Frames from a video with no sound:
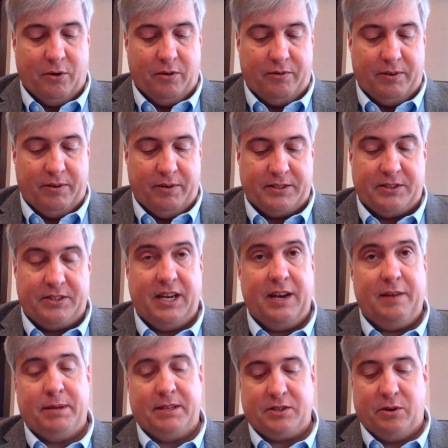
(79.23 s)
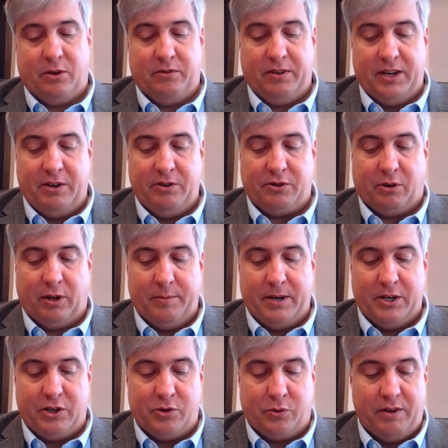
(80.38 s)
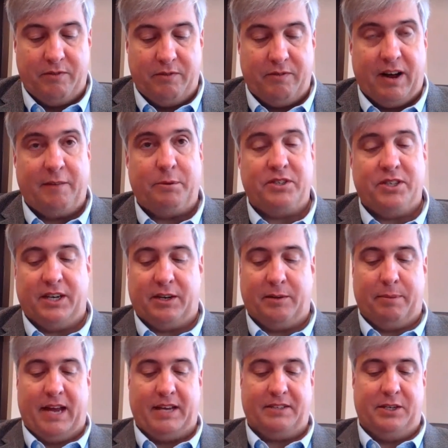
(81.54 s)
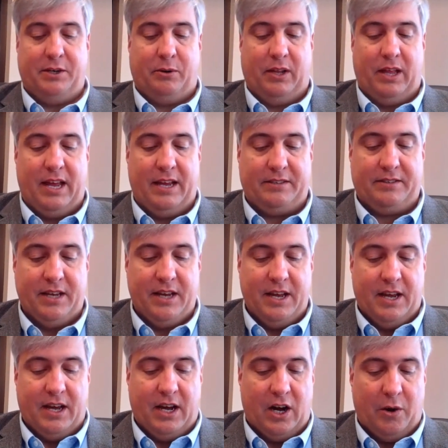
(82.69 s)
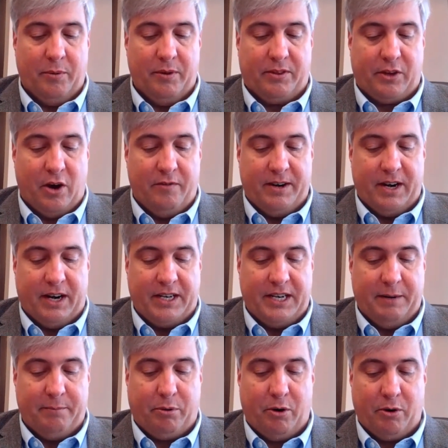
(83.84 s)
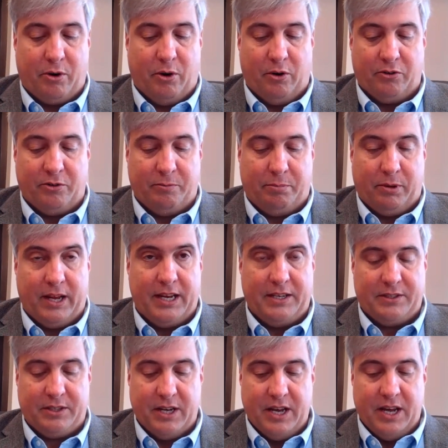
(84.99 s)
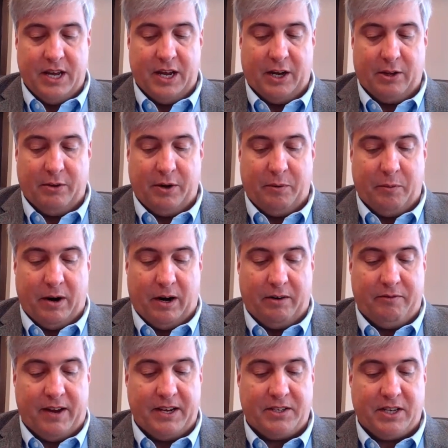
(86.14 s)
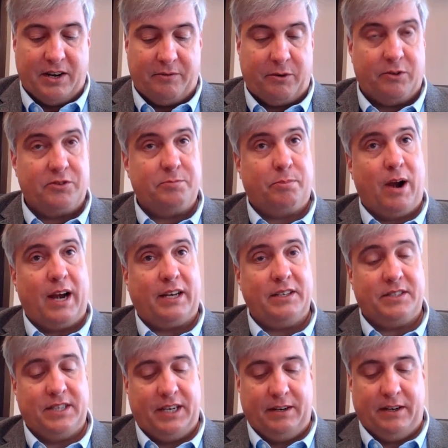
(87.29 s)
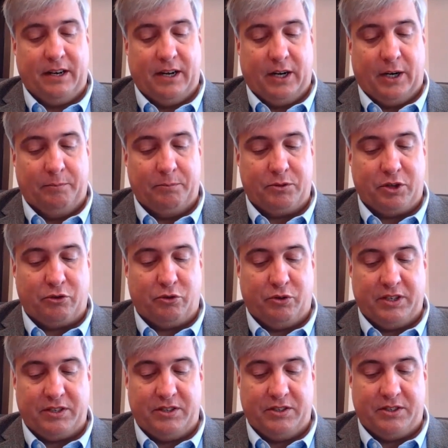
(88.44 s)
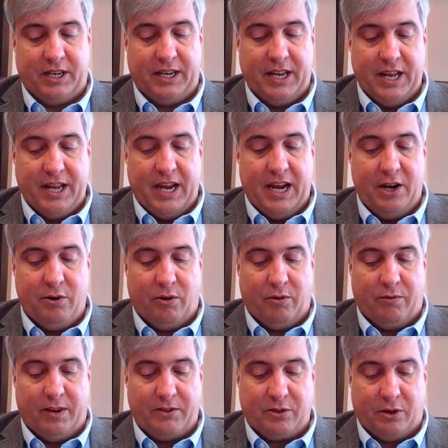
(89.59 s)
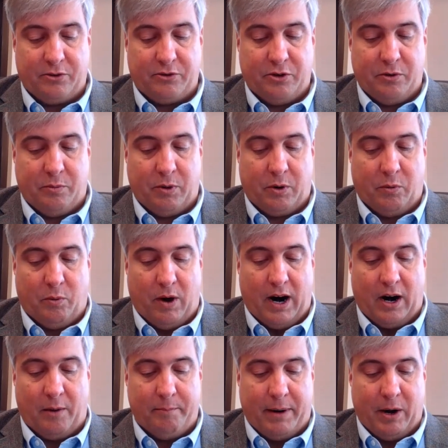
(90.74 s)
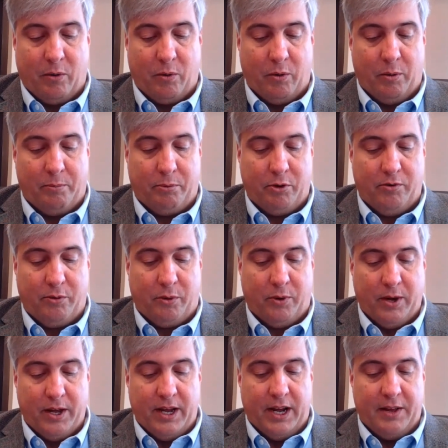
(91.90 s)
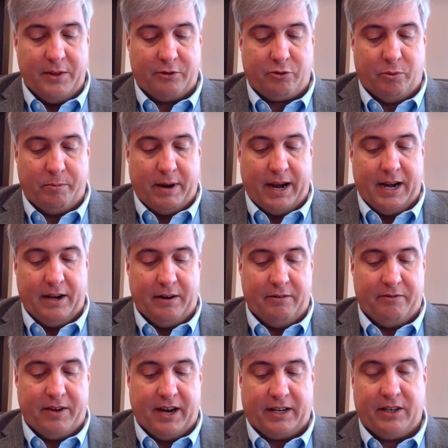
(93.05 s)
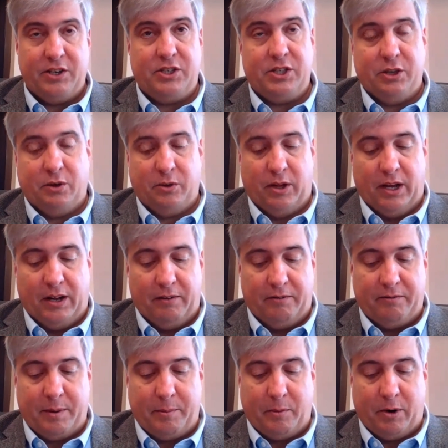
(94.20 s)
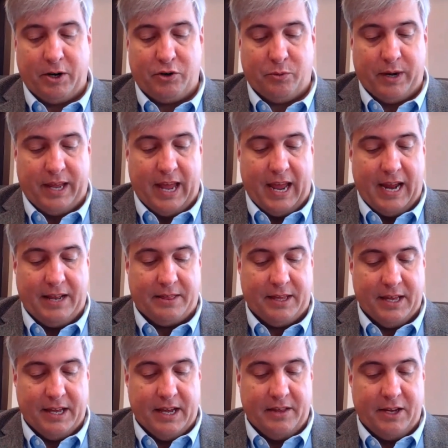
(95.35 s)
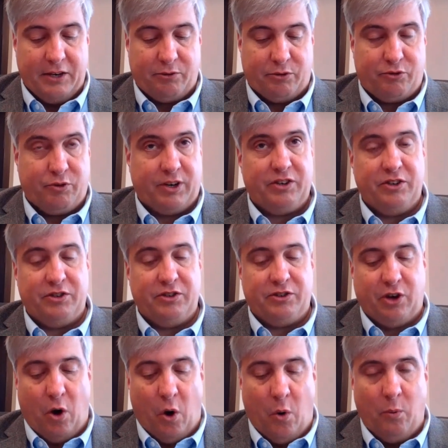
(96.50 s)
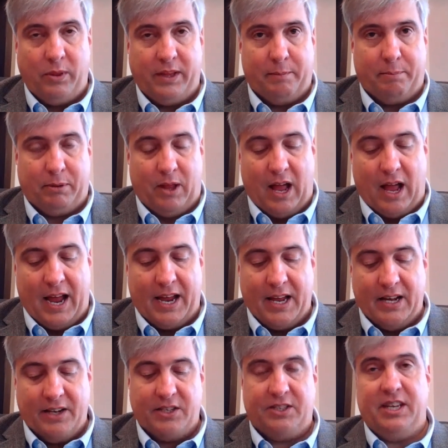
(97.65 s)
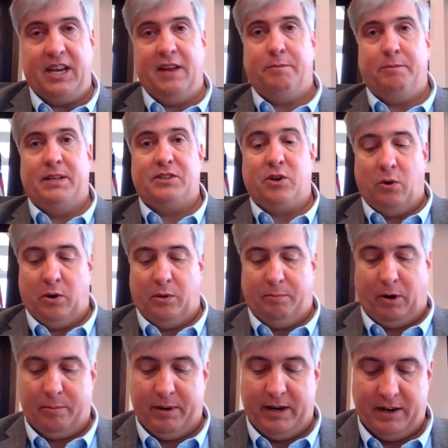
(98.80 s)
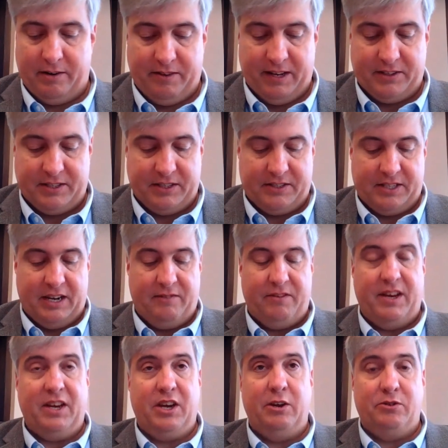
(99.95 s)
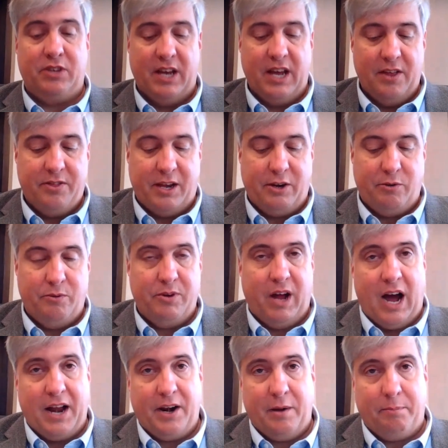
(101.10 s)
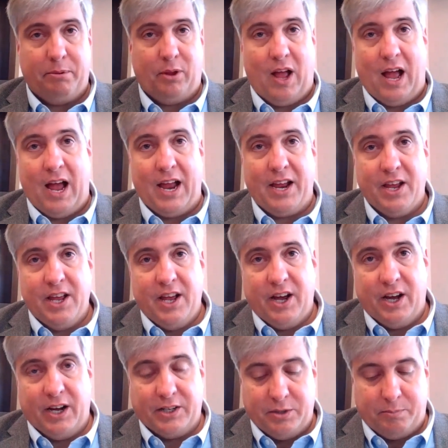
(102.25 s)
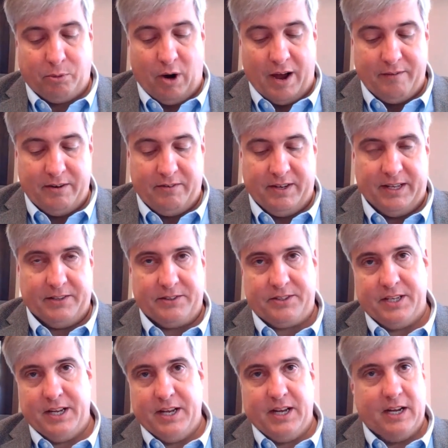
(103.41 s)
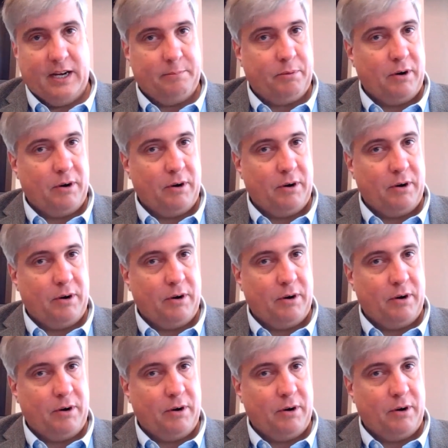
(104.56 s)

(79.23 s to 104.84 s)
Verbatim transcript: Indoor events at City of Pensacola venues are limited to 25% capacity or less, with COVID-19 protocols in place, including wearing face covers, practicing social distancing. Indoor events also require mayoral approval, and this will remain in effect until February 28th. These restrictions only apply to City of Pensacola permitted events at city venues. They do not apply to private events.